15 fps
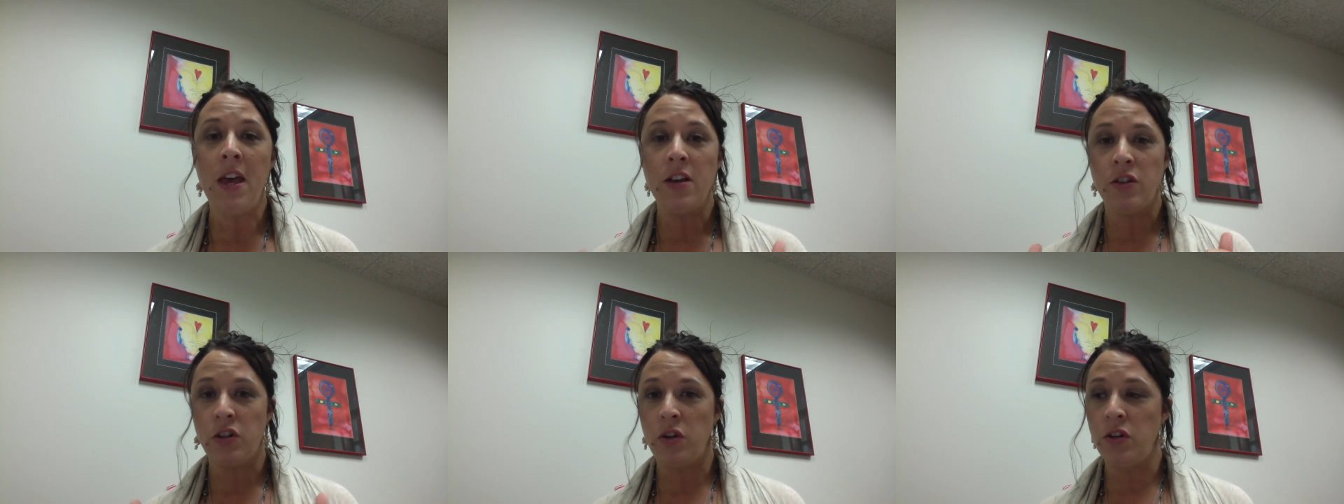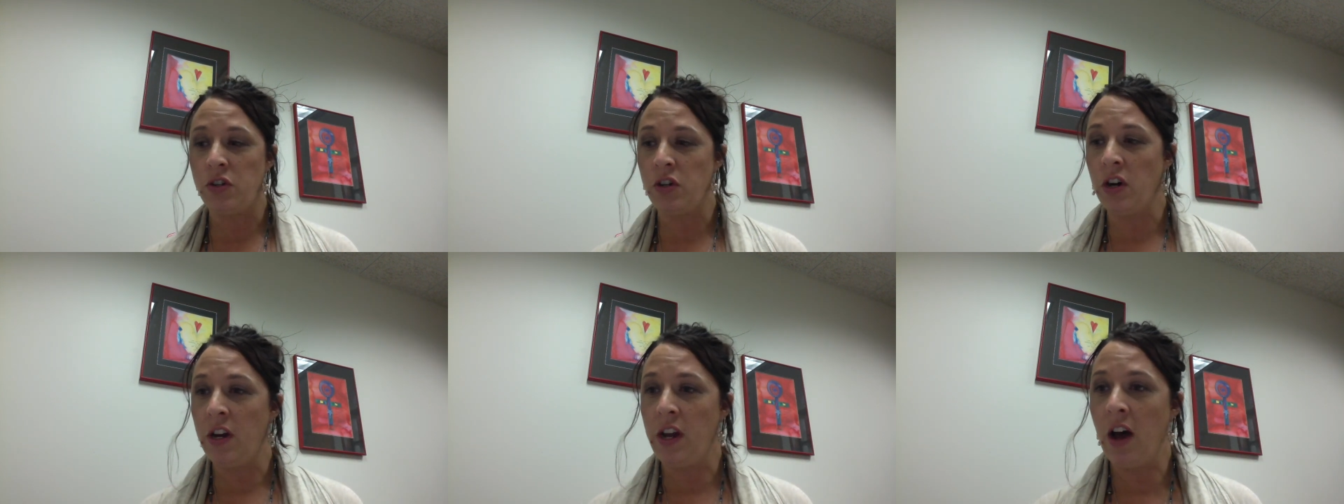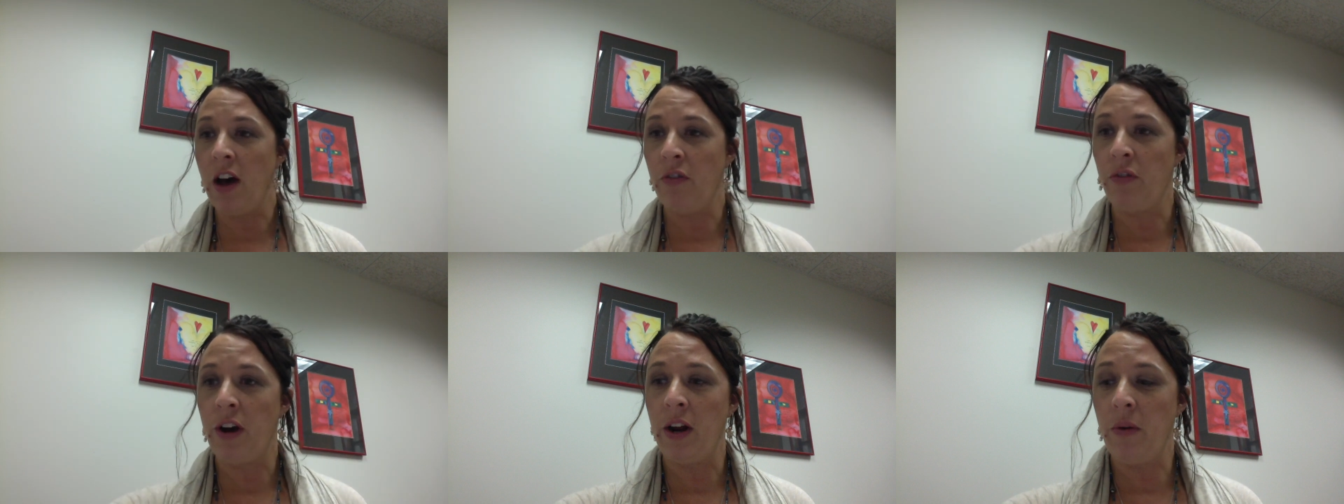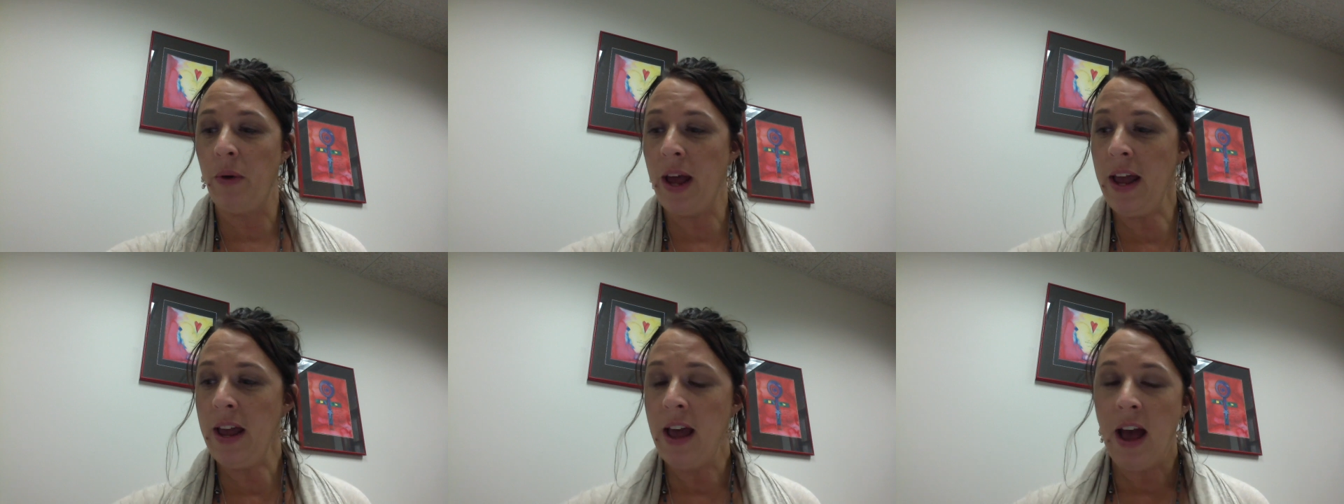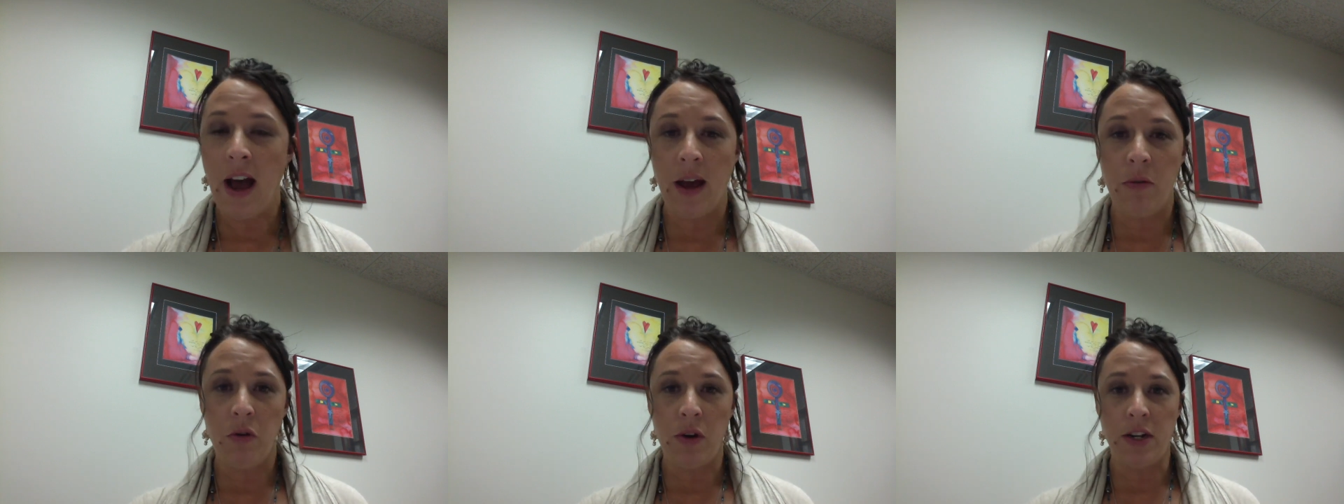So to start you off right away,
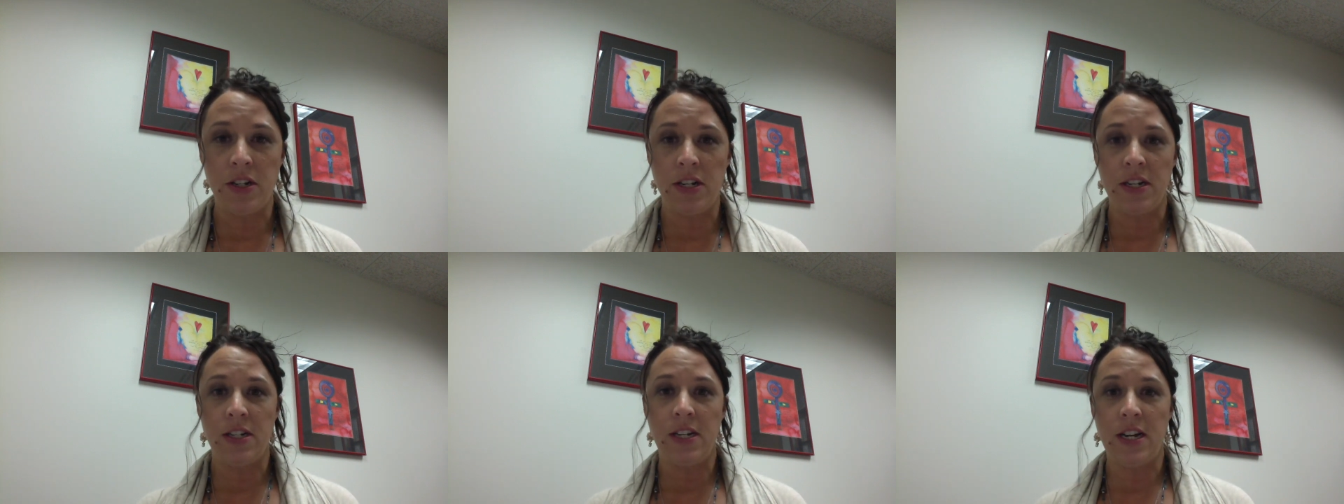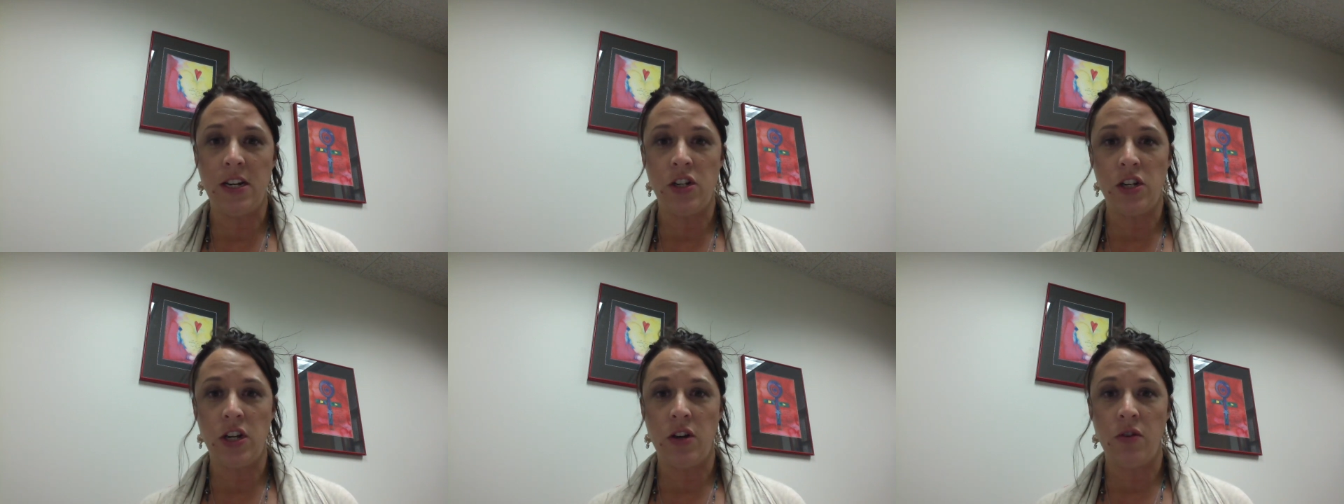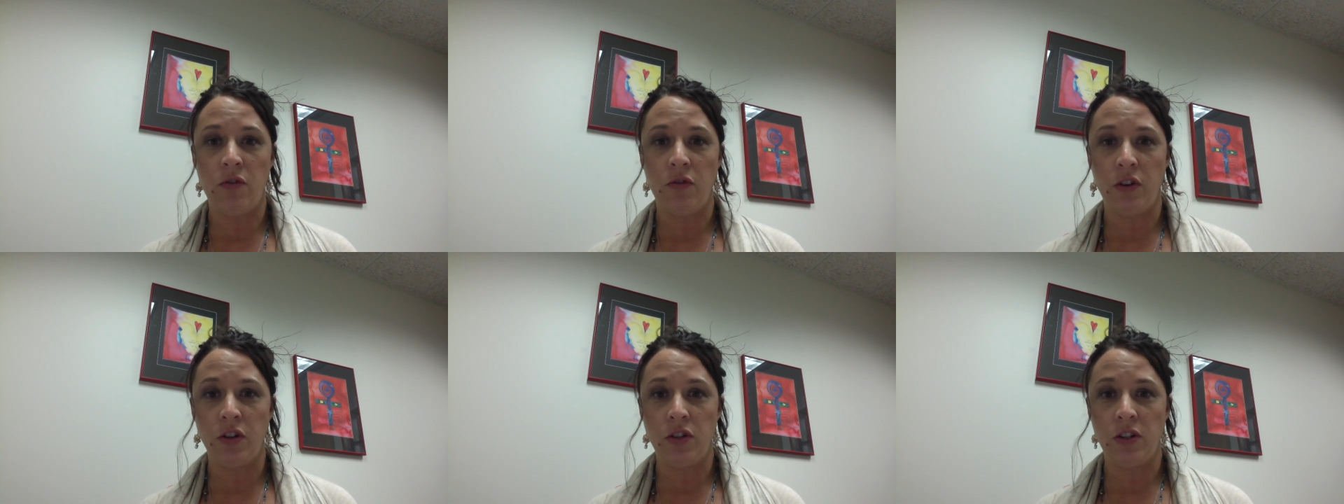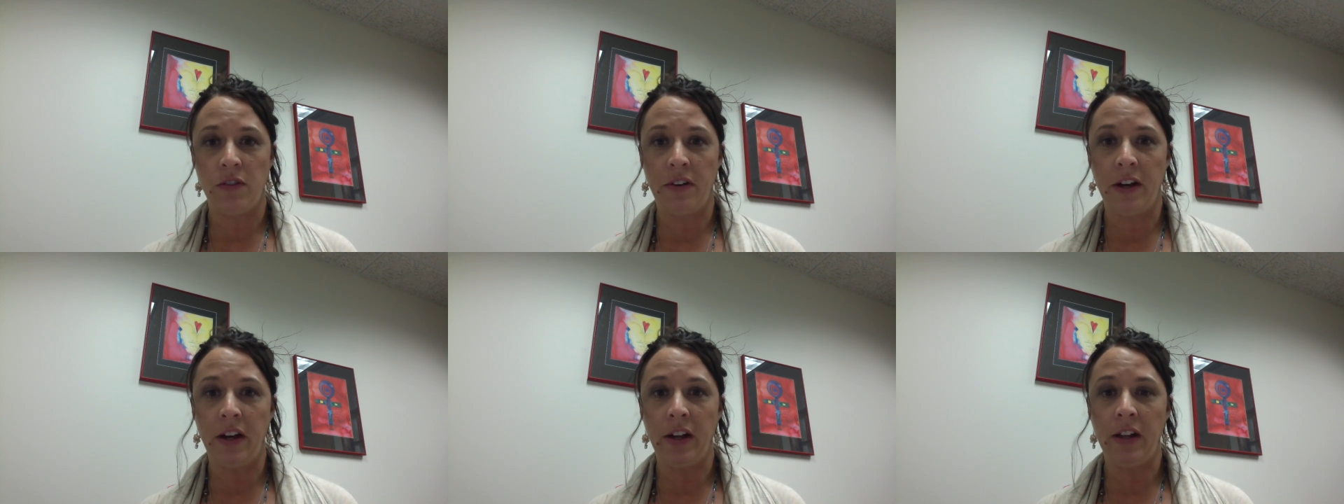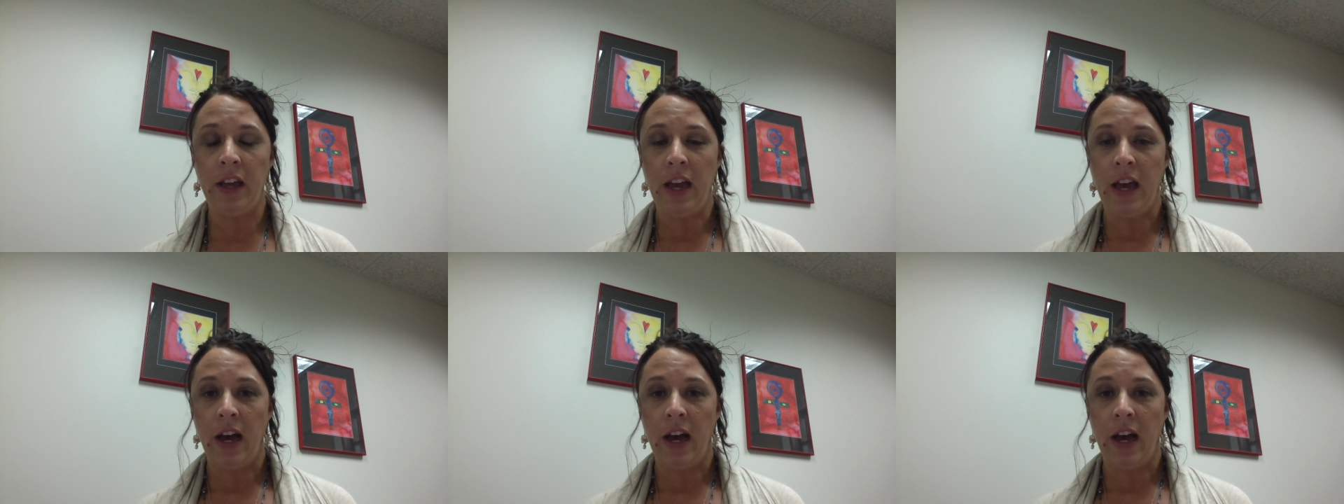I'm going to teach you, first of all,